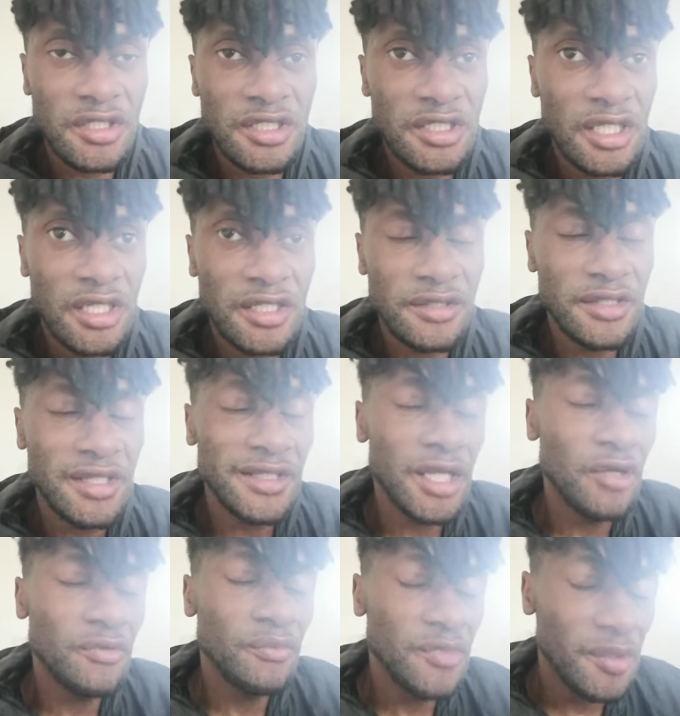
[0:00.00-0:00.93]

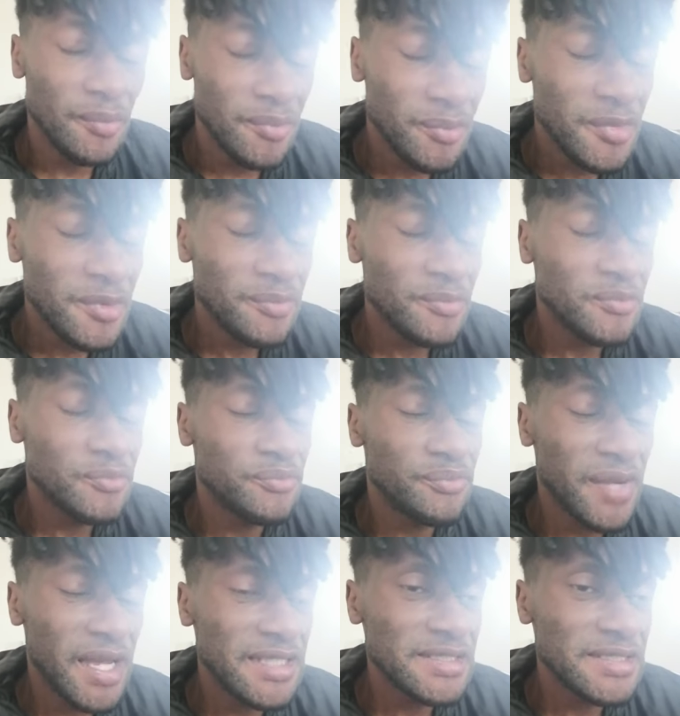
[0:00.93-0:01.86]
they don't
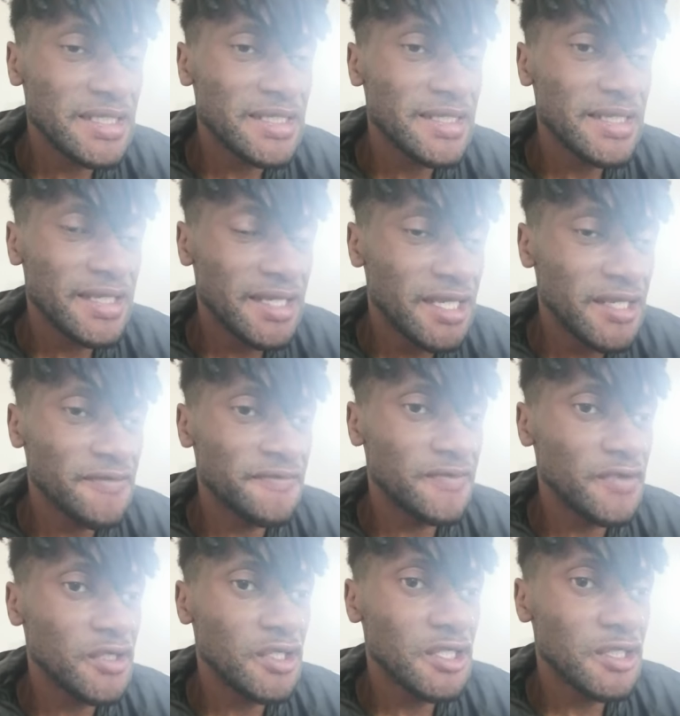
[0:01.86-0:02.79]
basically
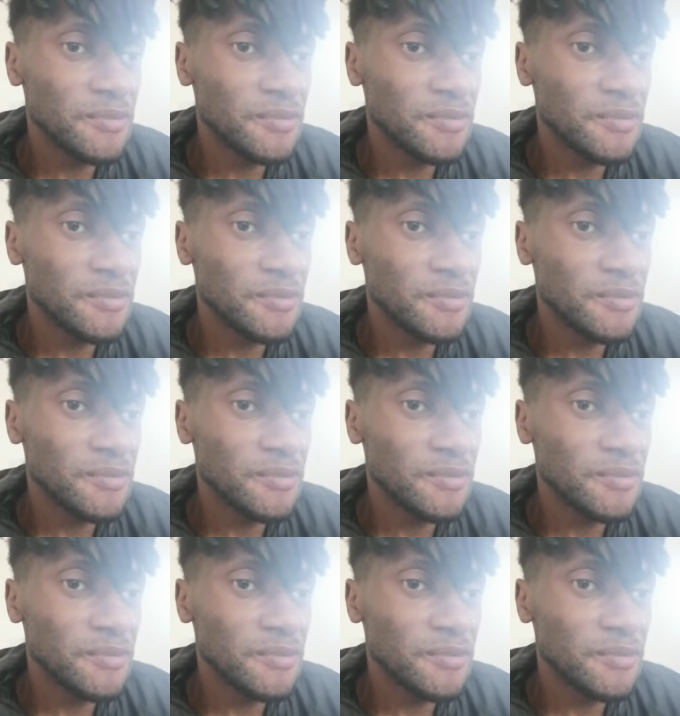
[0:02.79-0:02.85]
give